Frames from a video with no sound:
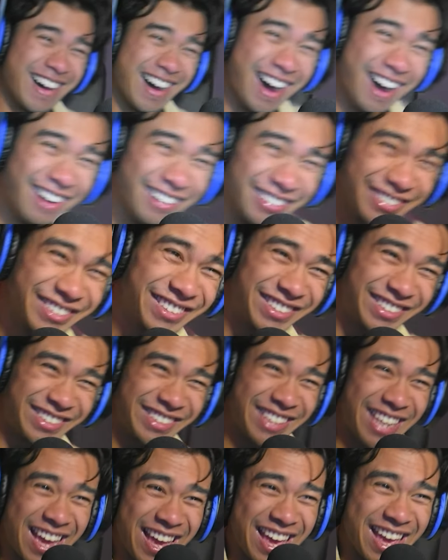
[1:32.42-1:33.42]
Oh
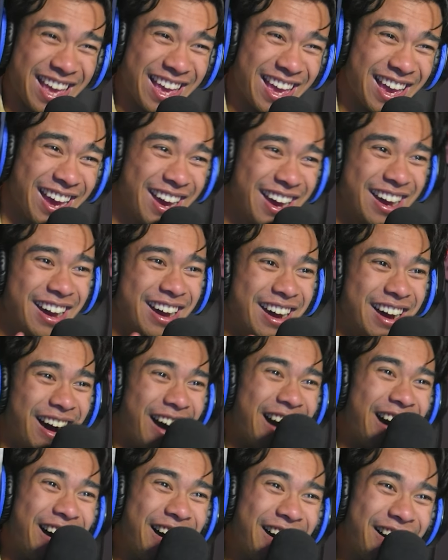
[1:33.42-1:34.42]
shit!
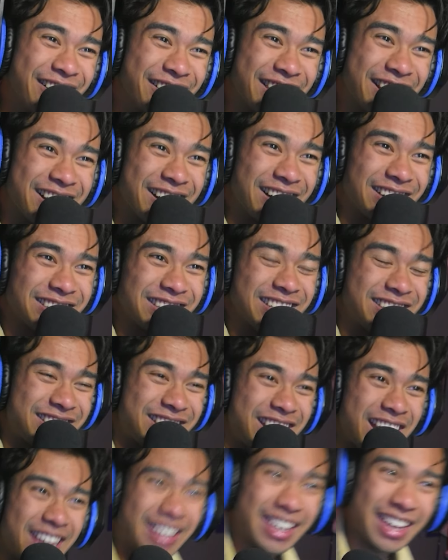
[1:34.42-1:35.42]
Oh, they got the
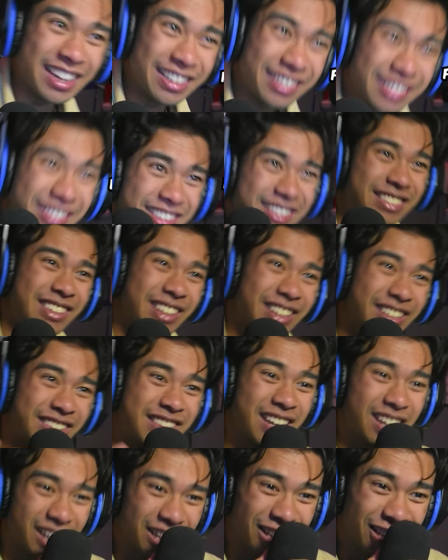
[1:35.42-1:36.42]
ticking,
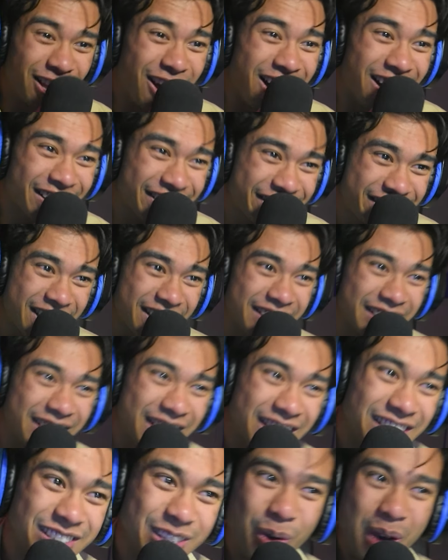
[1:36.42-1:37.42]
the clock ticking
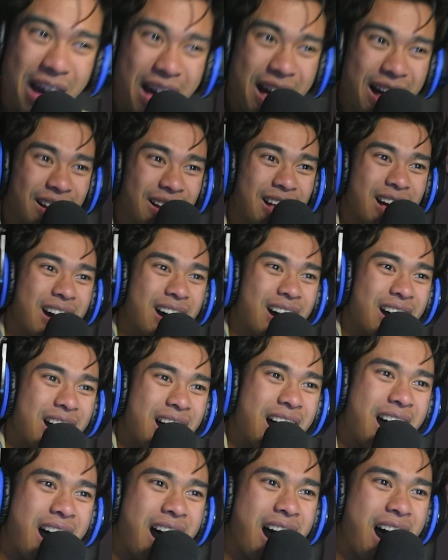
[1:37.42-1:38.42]
as well.
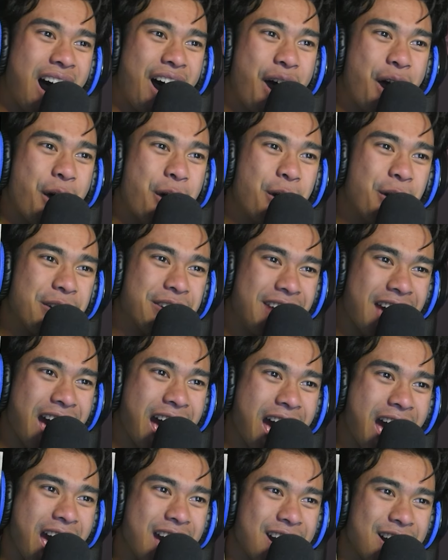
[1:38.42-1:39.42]
Oh
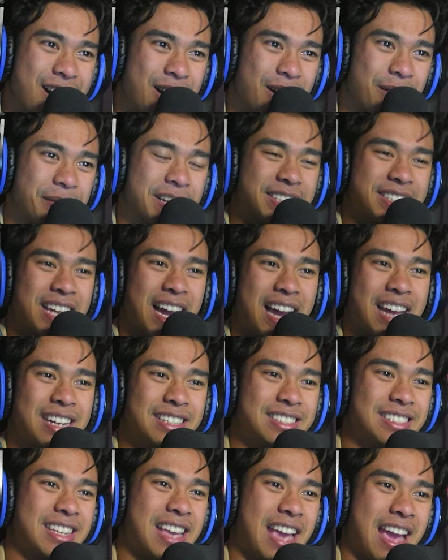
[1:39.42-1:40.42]
damn! This guy
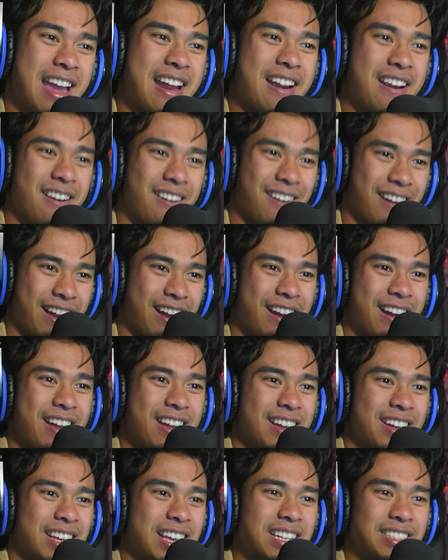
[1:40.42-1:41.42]
doesn't care.
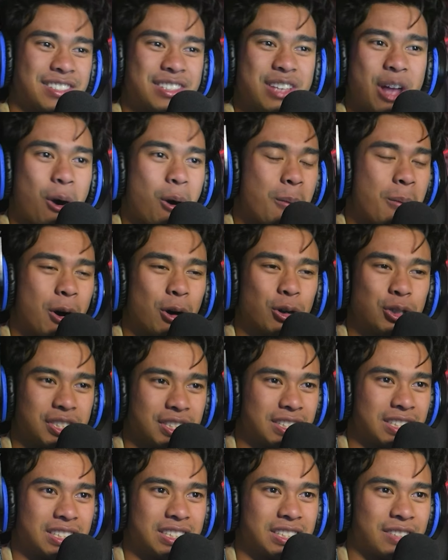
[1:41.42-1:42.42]
He has no
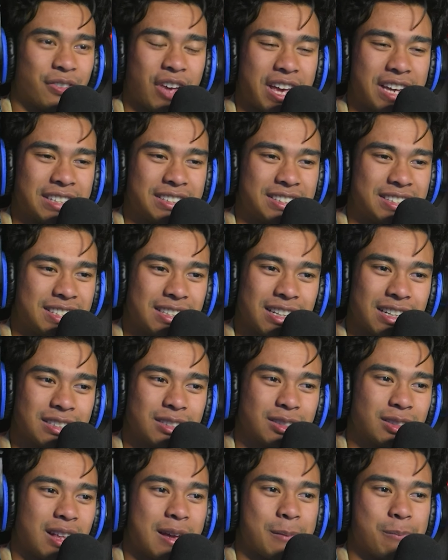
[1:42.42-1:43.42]
emotion in his face. He
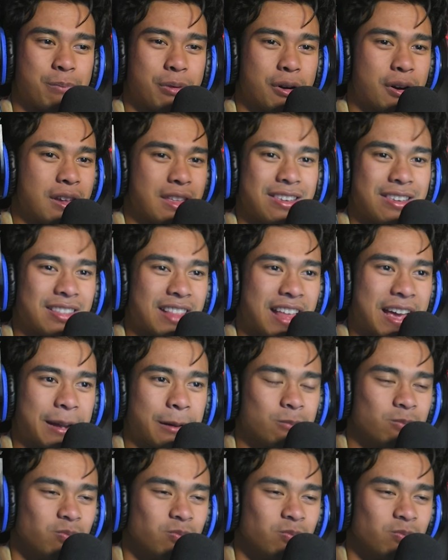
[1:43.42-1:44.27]
was like put in like.